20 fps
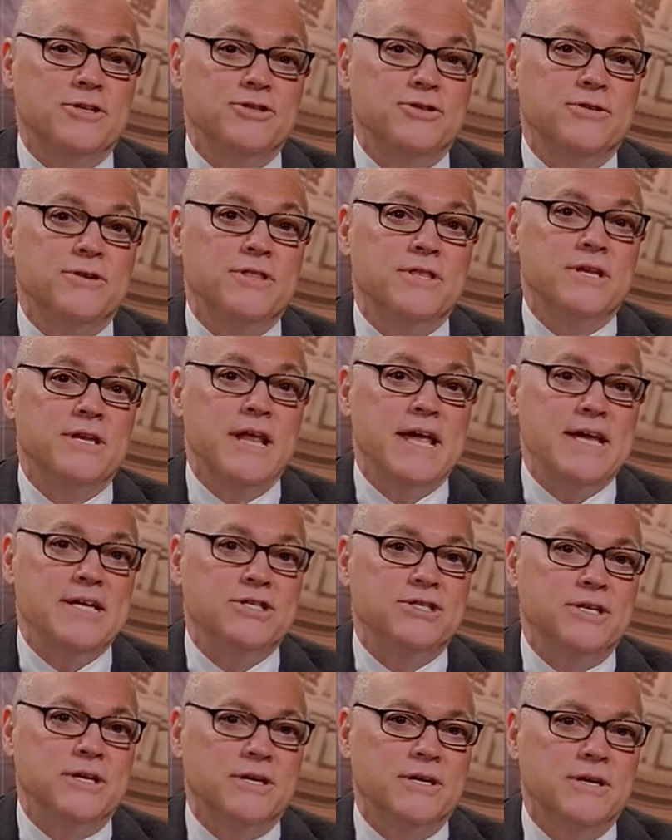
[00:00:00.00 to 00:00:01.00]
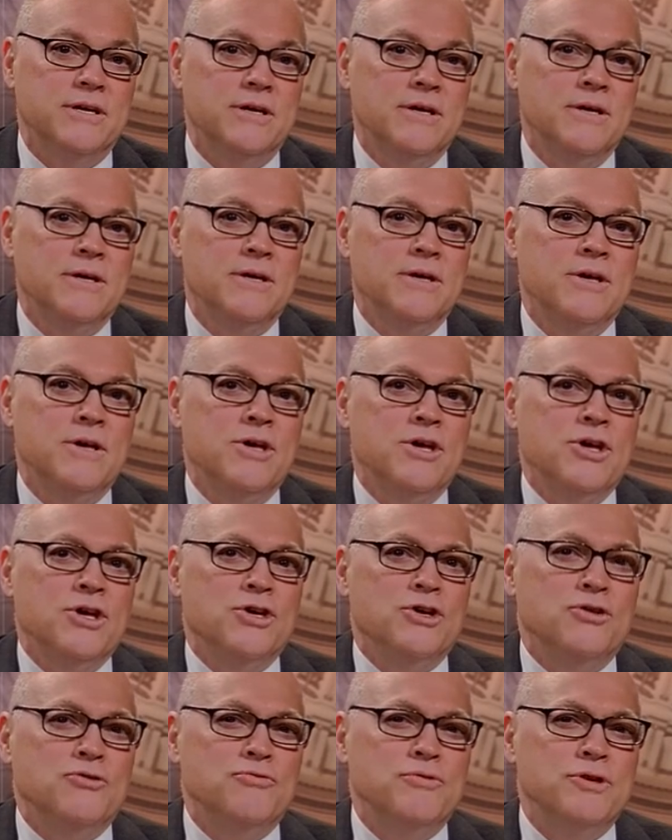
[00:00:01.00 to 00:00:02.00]
in the nation.
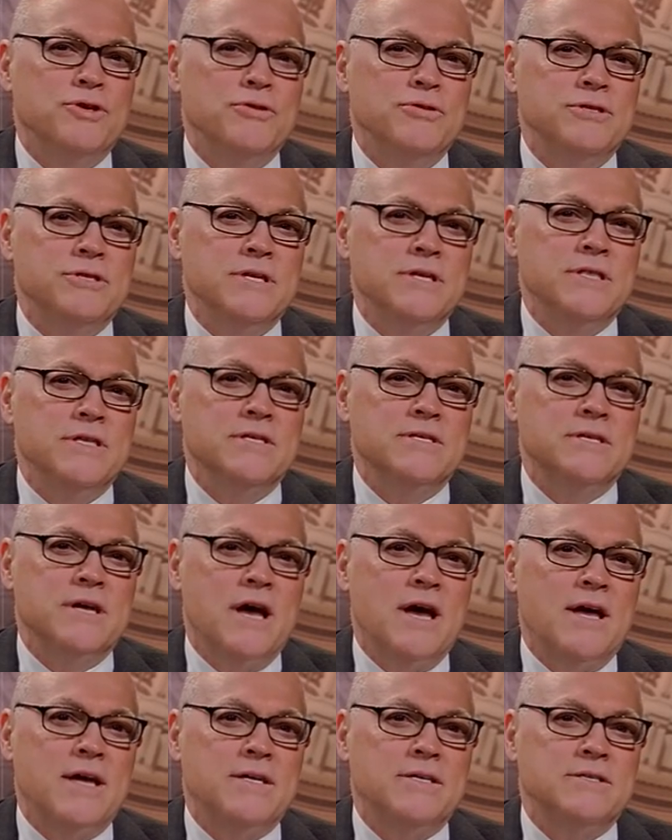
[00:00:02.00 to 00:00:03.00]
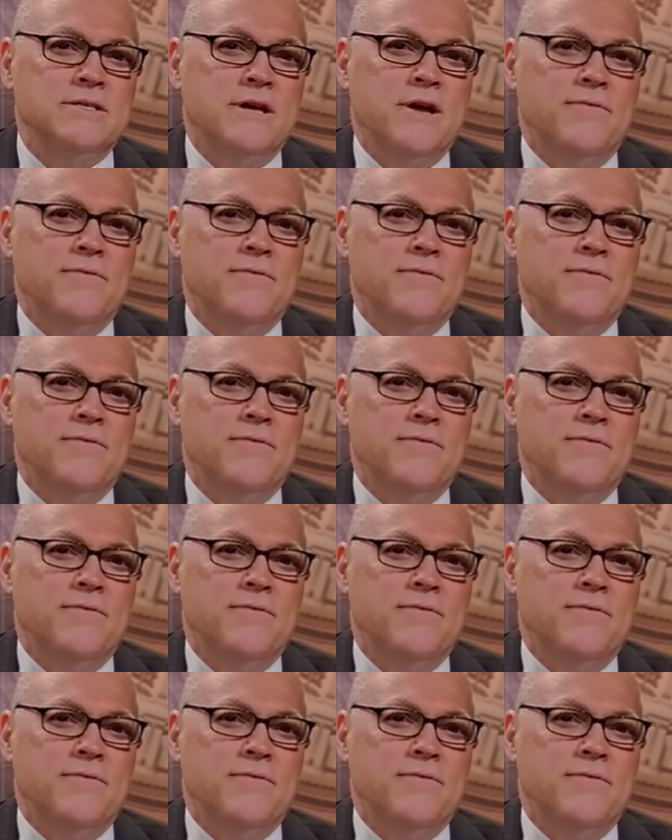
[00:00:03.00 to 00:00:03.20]
Could reducing the size